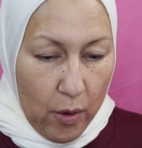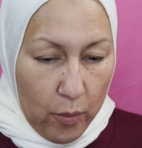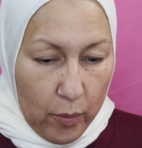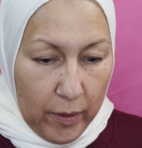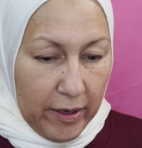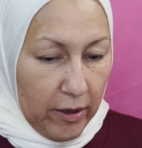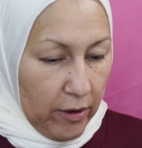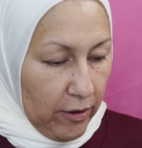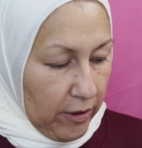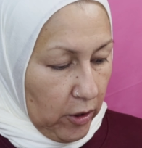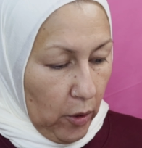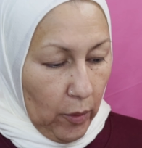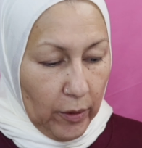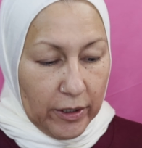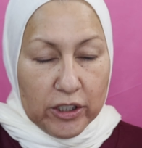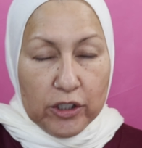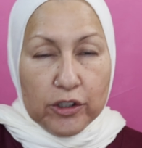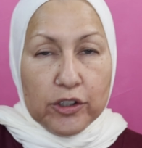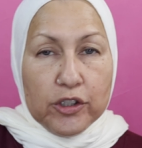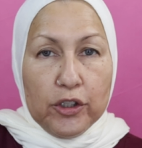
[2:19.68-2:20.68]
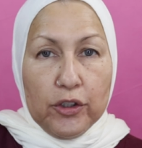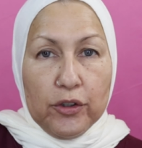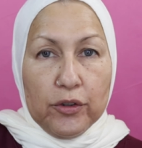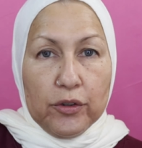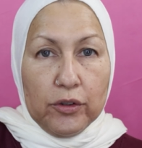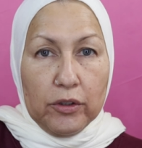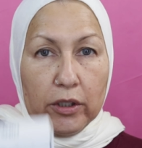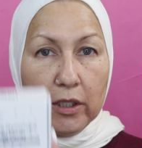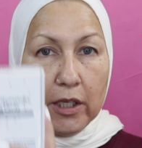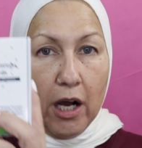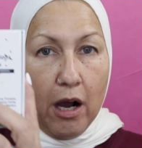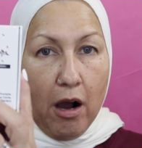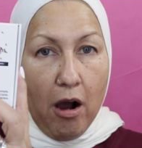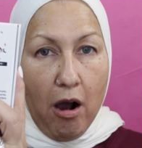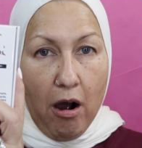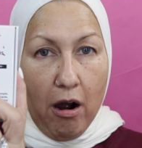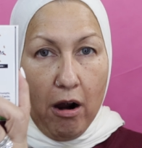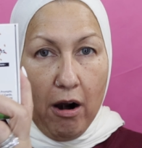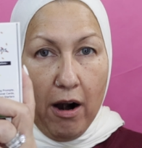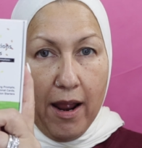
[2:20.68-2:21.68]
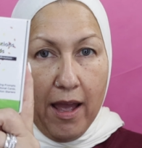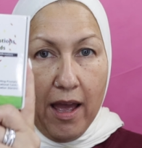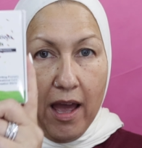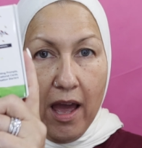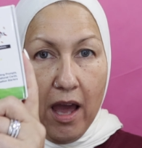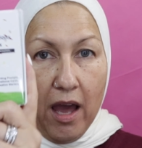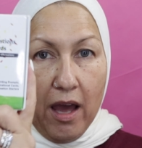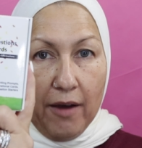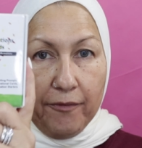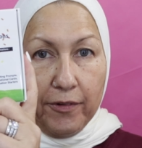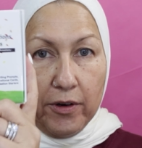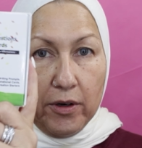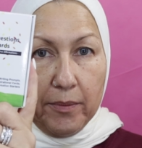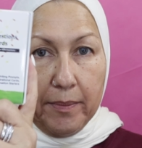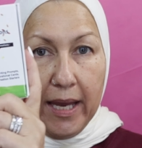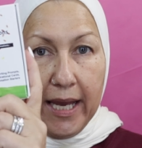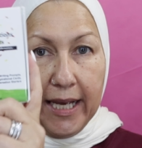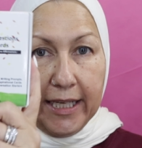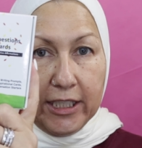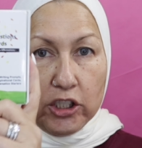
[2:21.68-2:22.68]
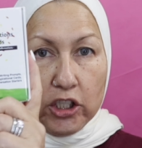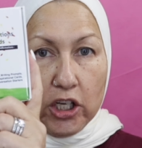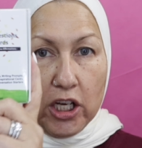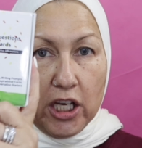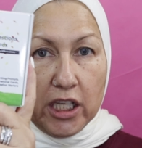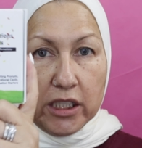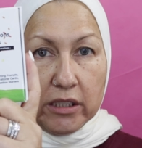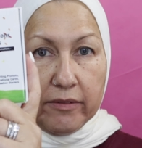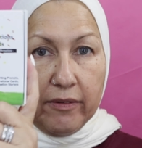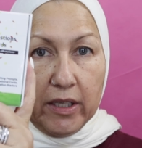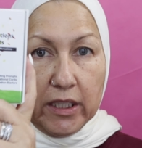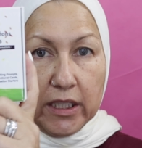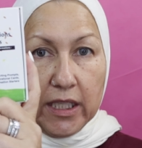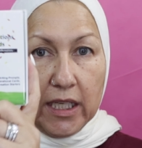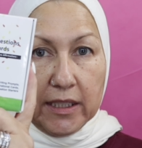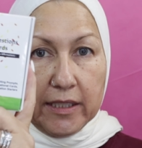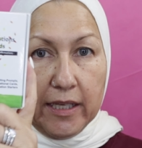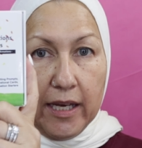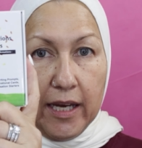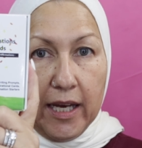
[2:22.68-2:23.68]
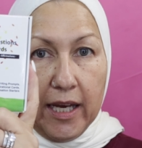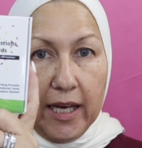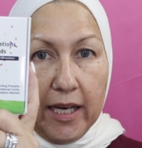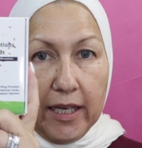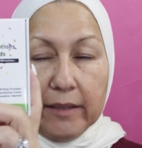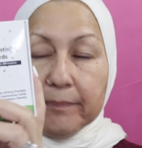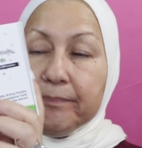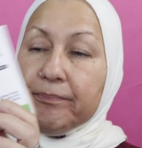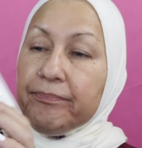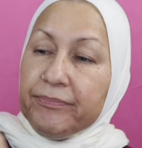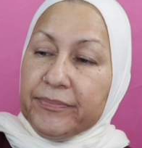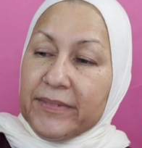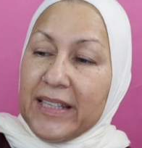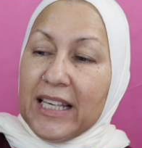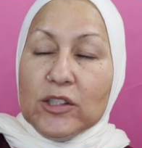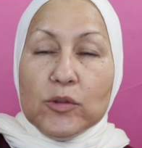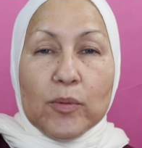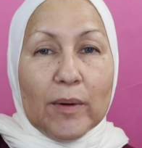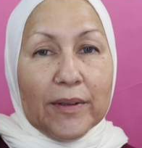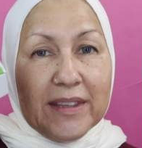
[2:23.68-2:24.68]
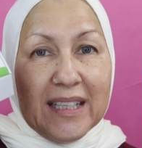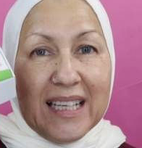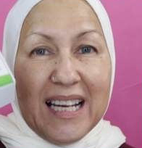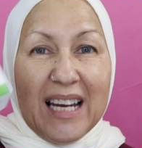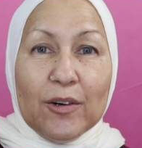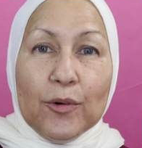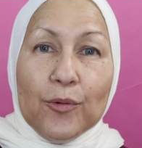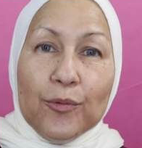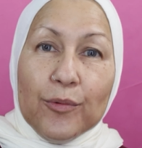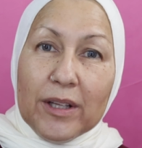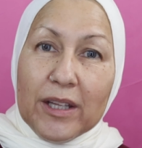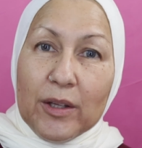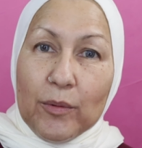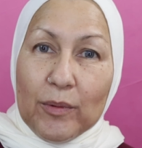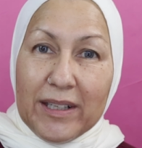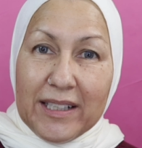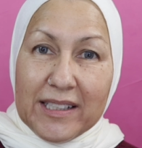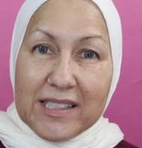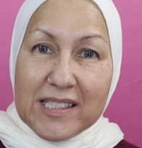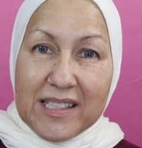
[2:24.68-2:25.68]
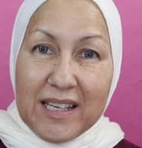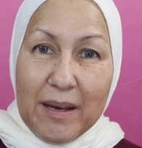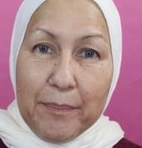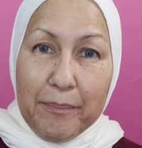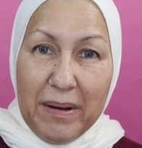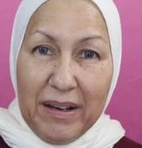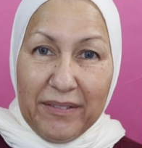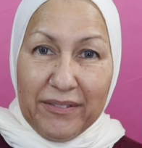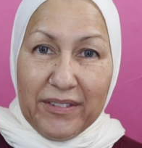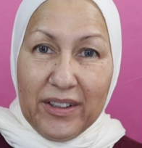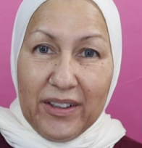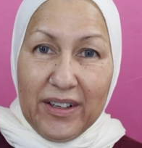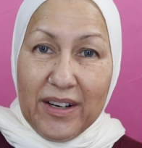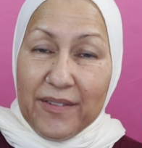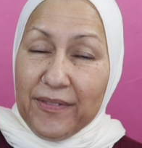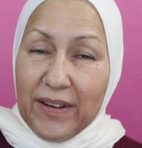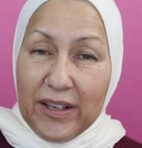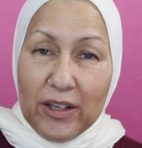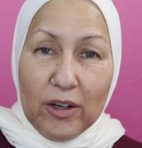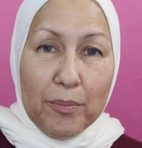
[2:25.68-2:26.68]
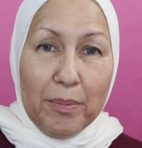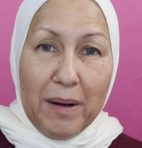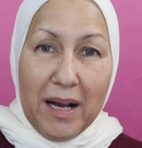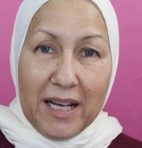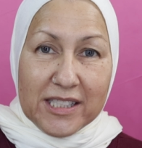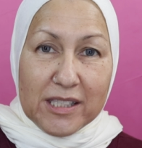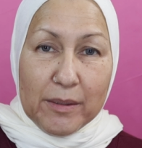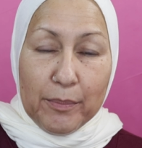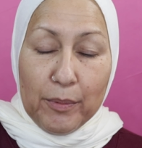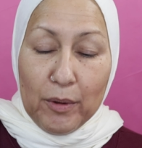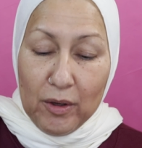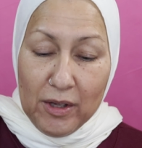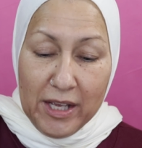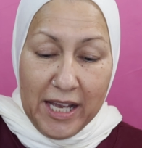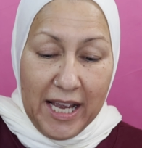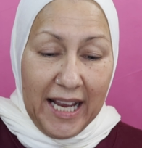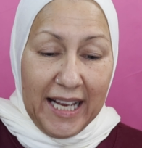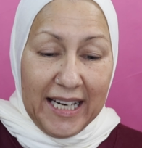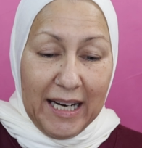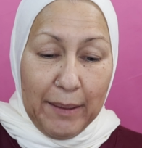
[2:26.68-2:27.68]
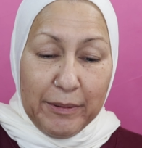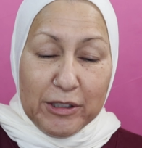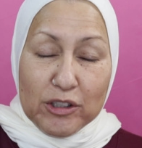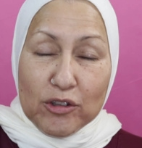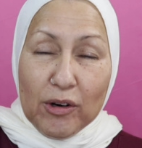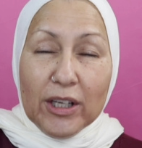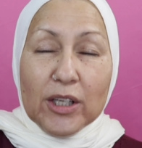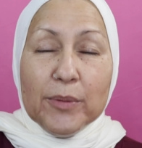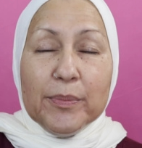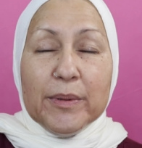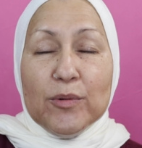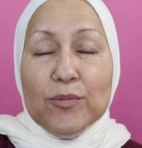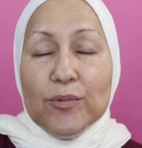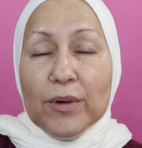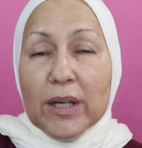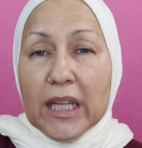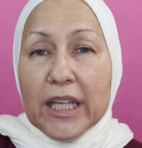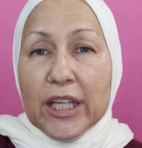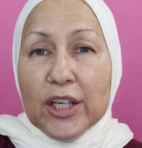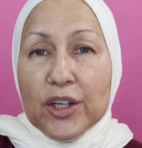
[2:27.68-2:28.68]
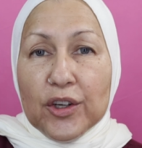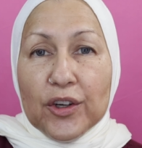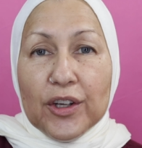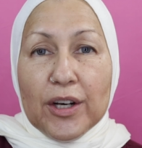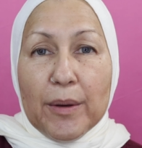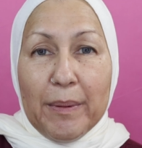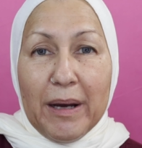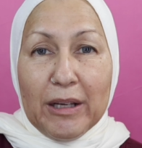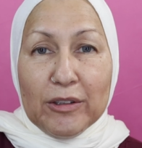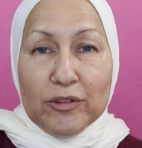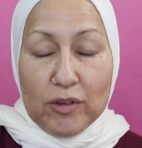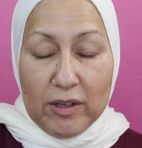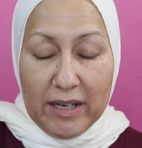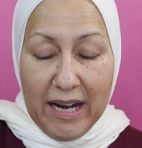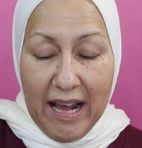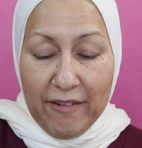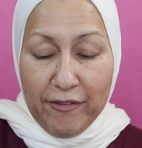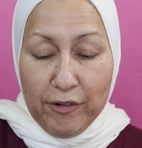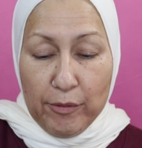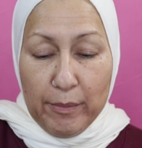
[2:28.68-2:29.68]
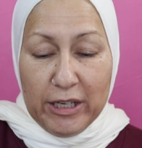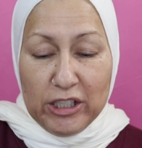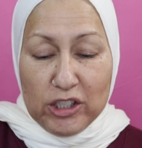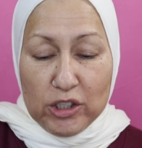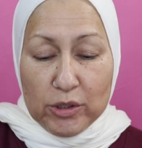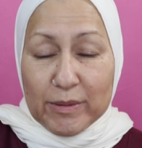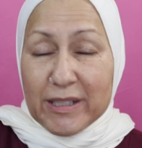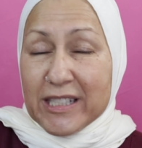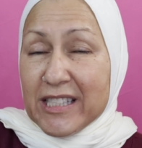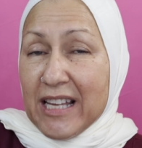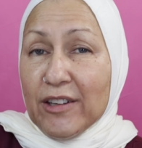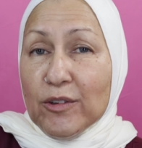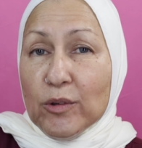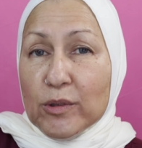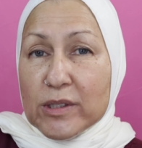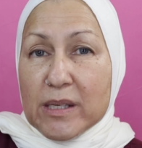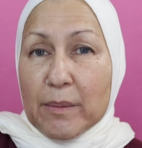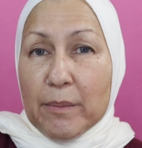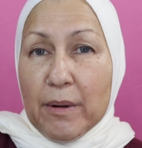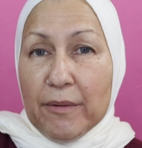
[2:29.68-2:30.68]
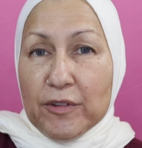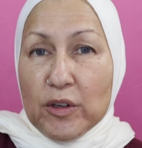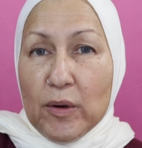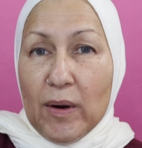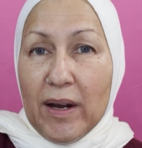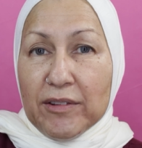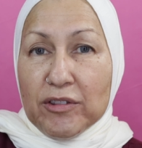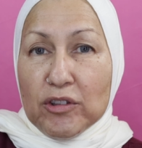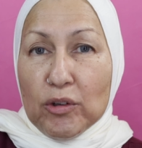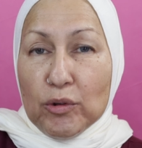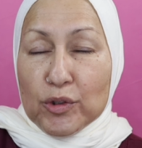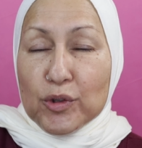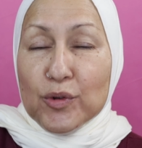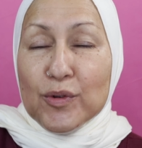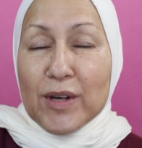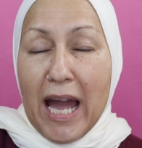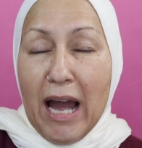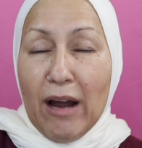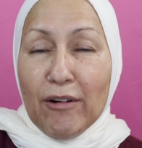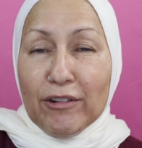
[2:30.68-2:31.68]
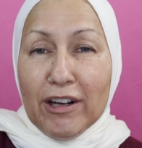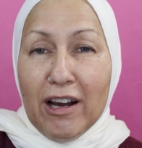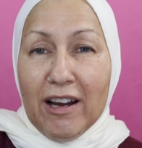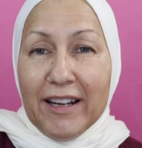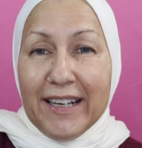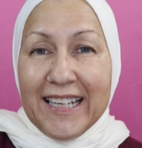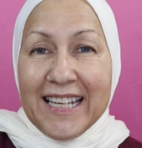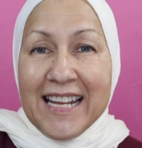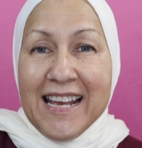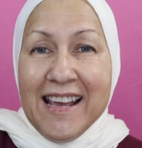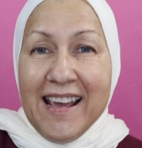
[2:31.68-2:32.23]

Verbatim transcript: we're going to do our affirmations for the day. That's one thing I don't really want to skip ever, if at all possible. And I've been trying to be really good about doing affirmations, because I know some of you out there do count on it.